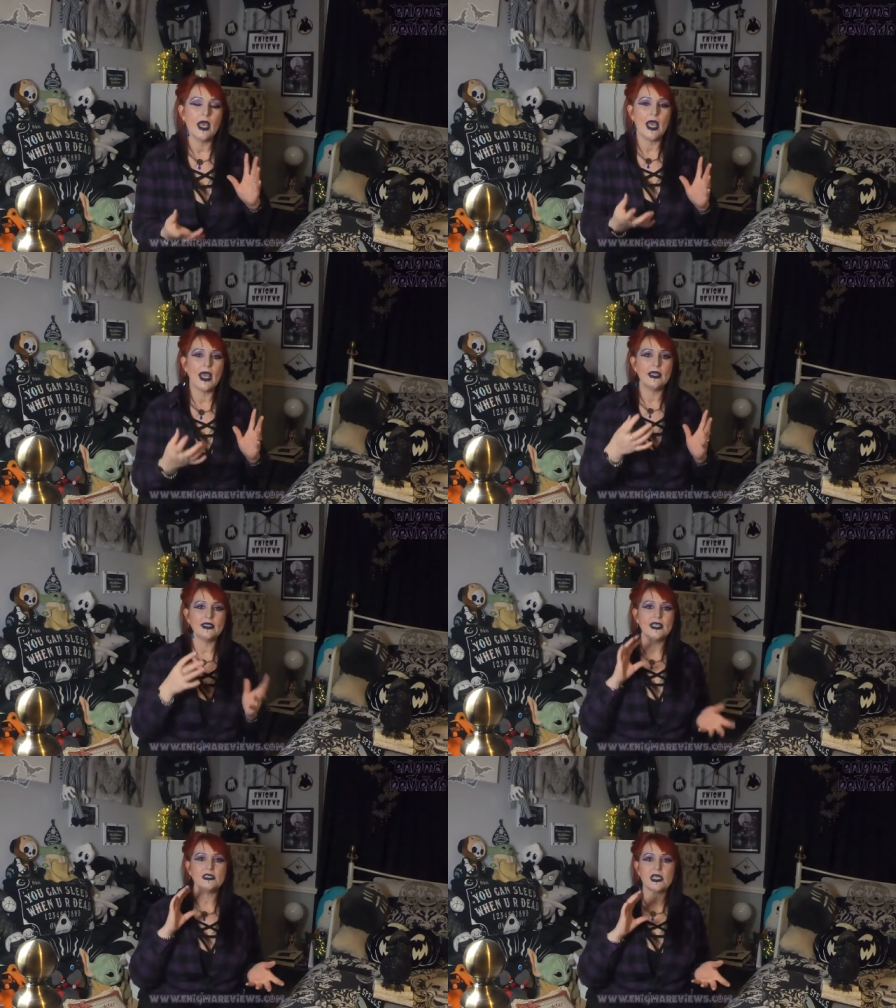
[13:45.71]
And
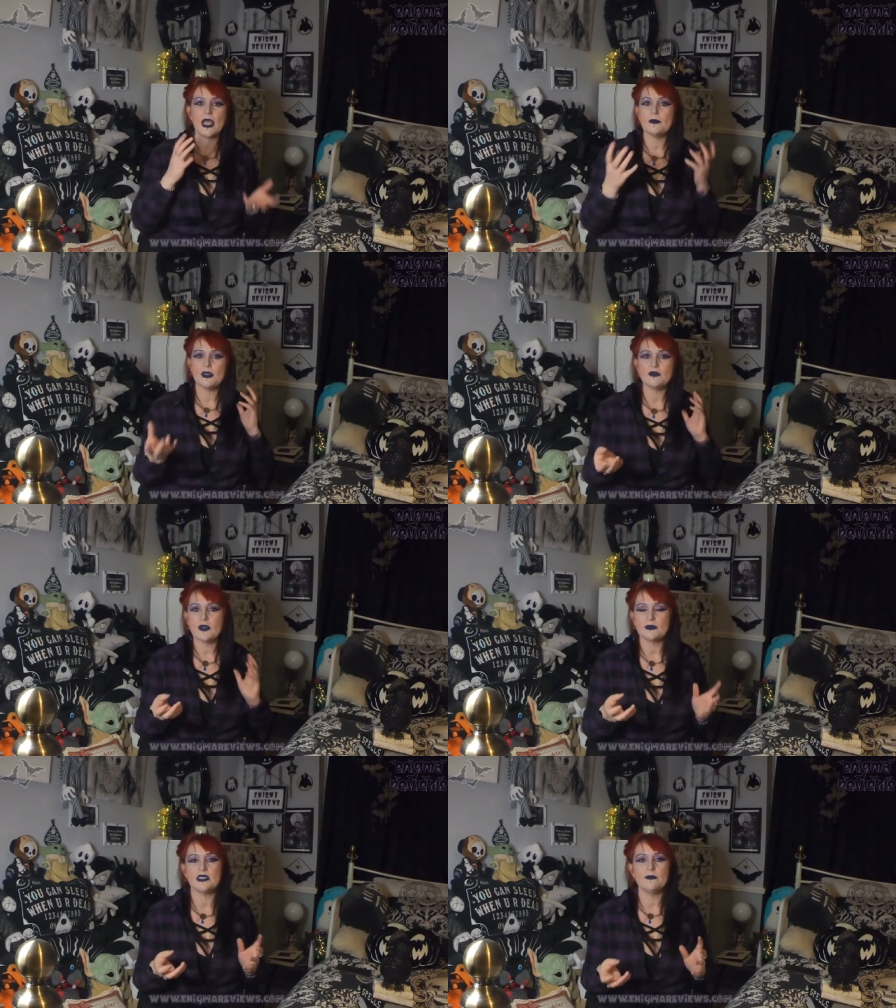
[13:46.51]
each time it was
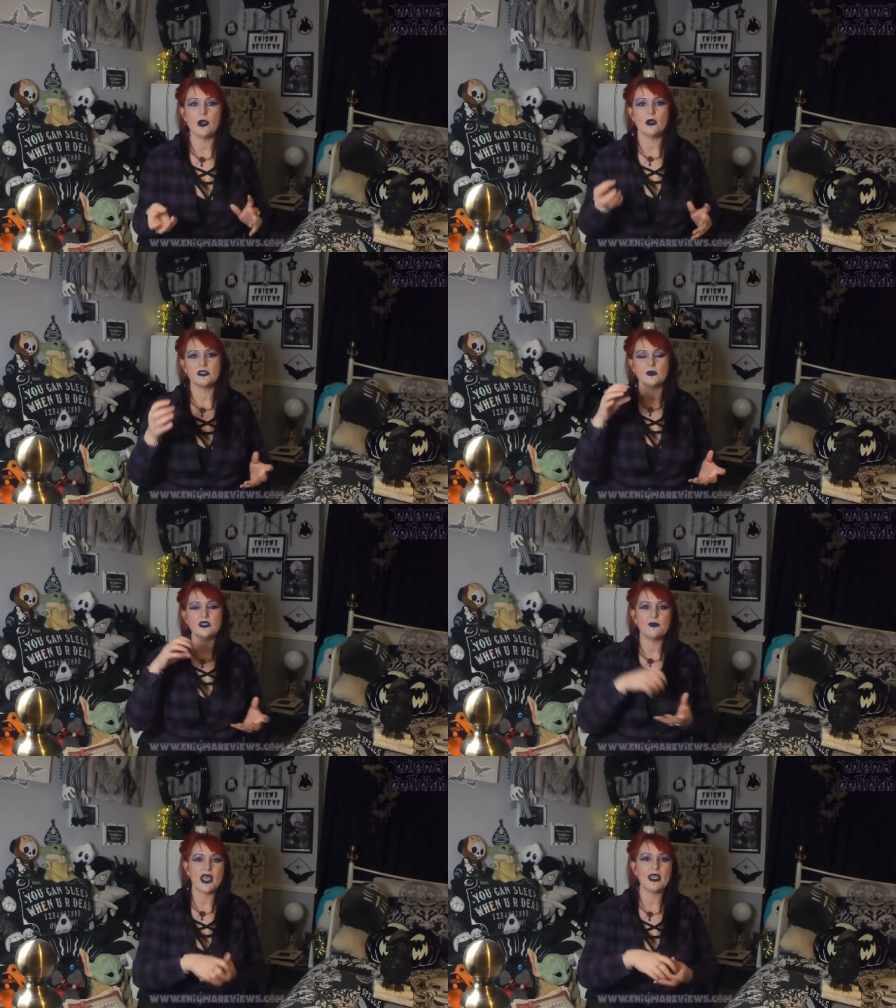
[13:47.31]
wrapped in a box, there
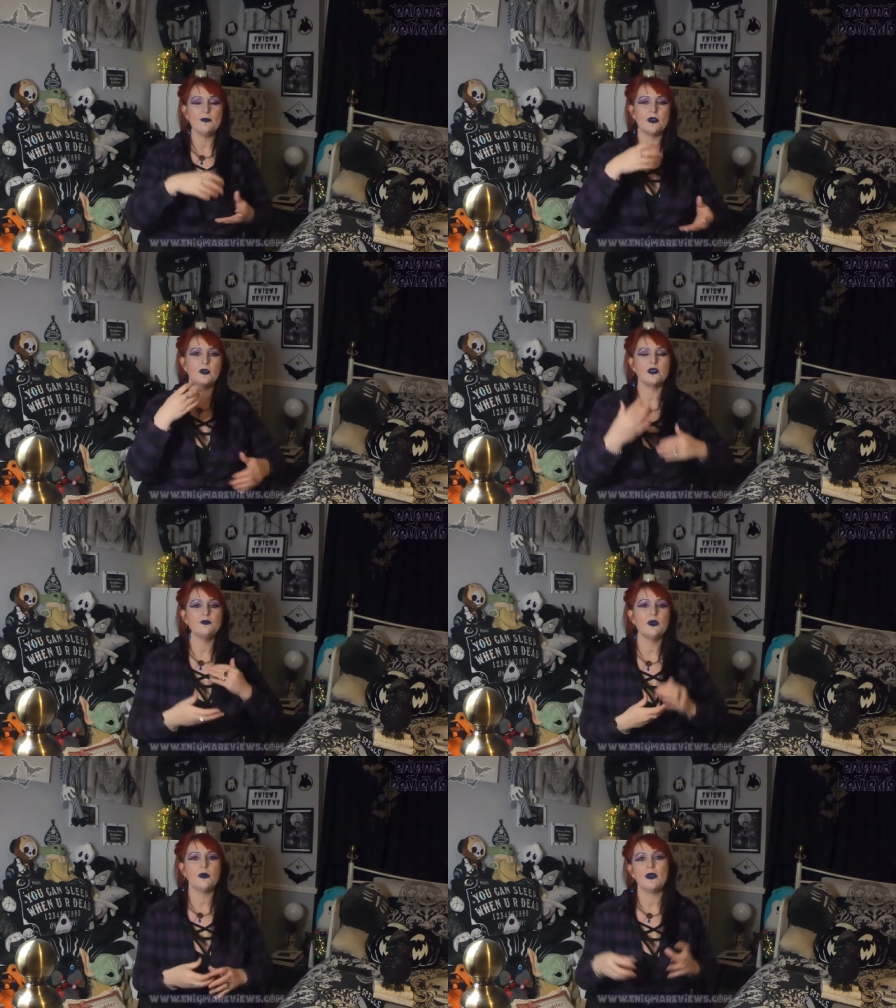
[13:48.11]
was paper, there was
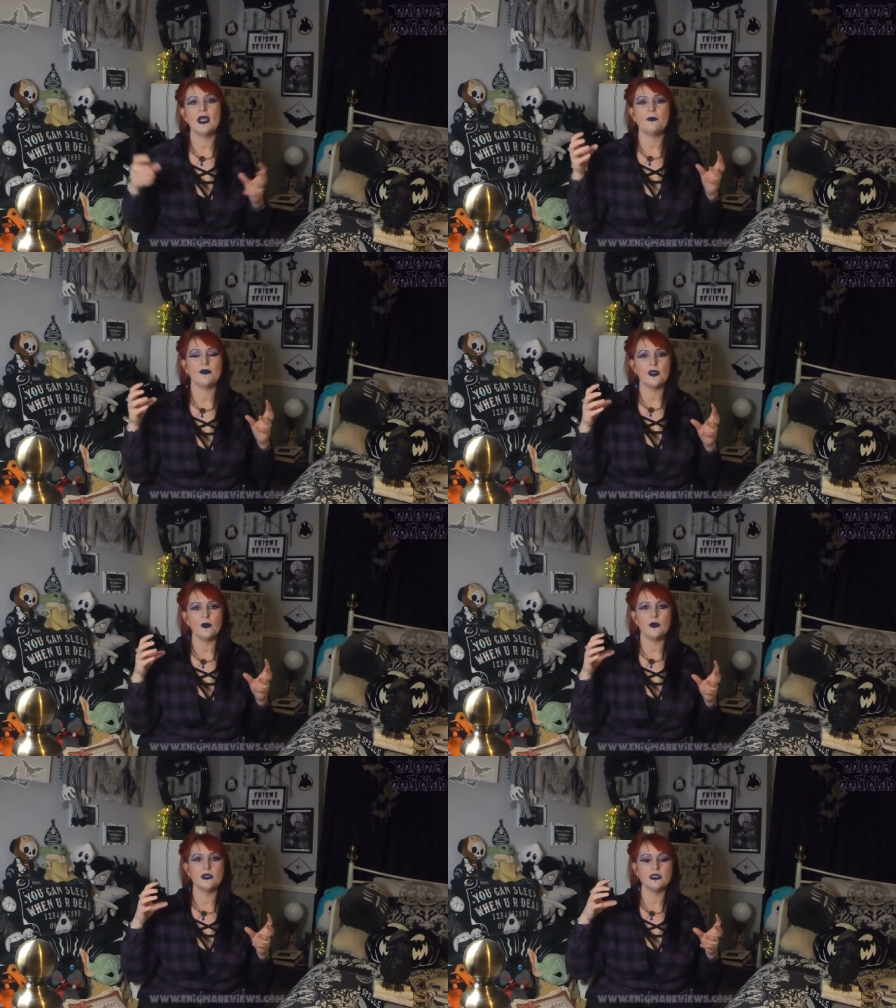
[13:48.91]
bubble wrap,
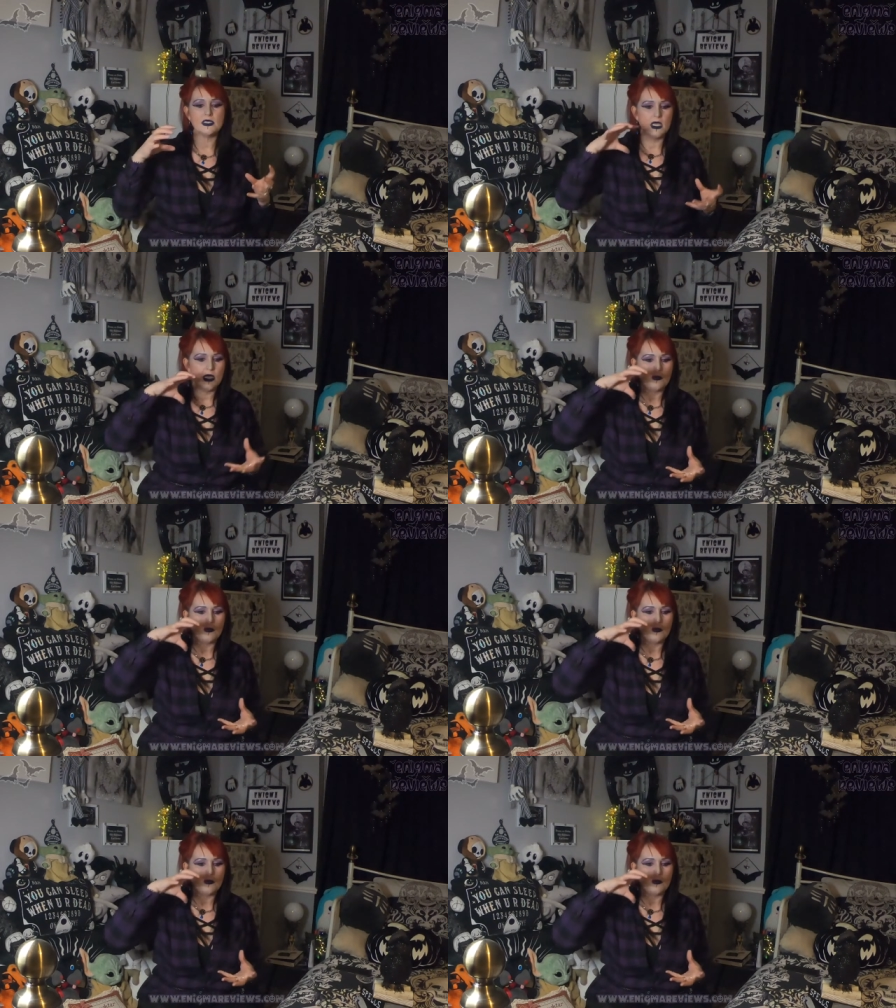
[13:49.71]
there was